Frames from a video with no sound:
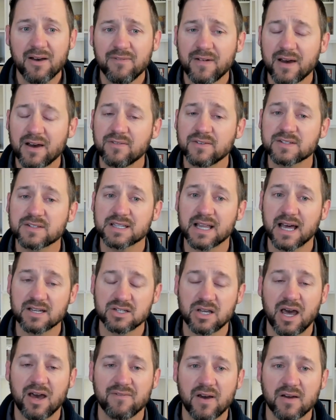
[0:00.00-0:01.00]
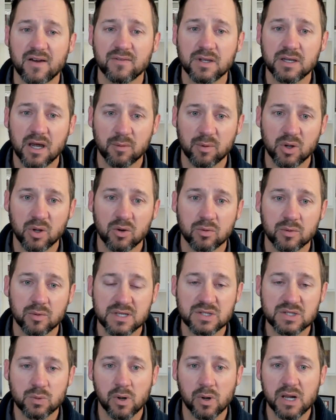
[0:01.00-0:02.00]
FF slash FFDW
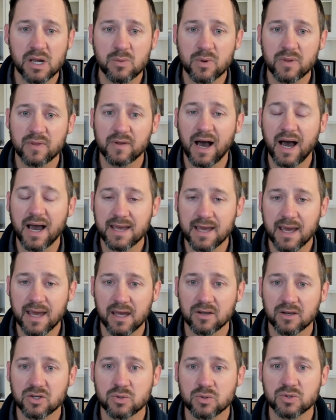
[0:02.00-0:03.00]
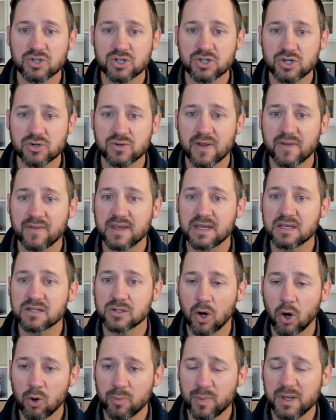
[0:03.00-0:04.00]
is working with IA to ensure that
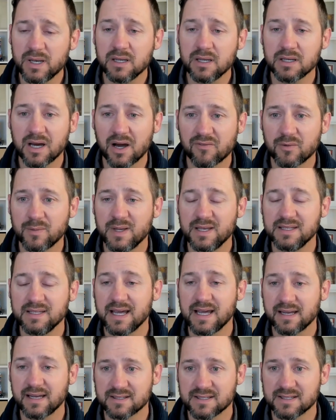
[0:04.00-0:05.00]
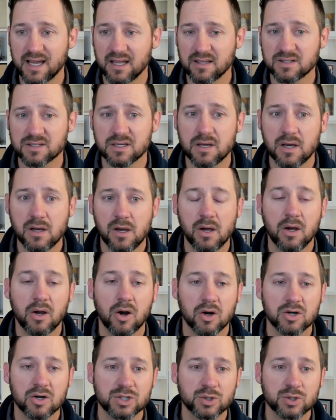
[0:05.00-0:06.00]
these open government data sets
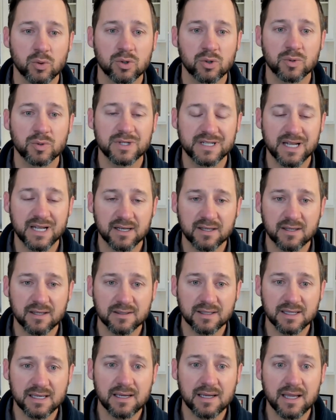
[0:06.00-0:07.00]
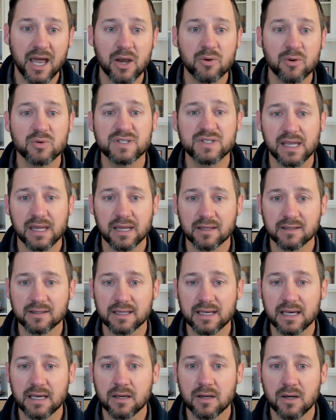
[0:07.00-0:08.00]
are stored redundantly and
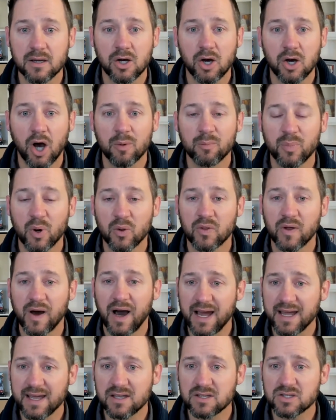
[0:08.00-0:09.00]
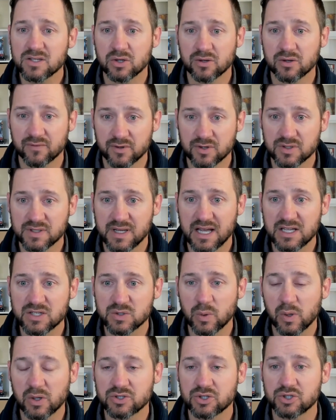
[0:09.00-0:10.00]
resiliently on both IA servers
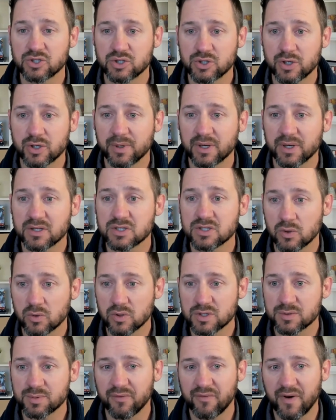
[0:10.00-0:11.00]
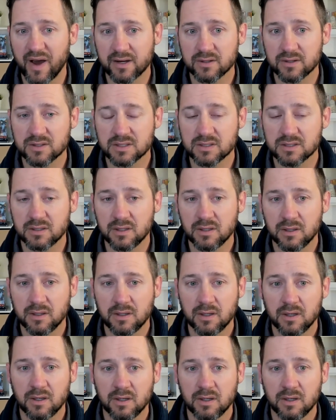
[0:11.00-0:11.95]
as well as distributed storage providers.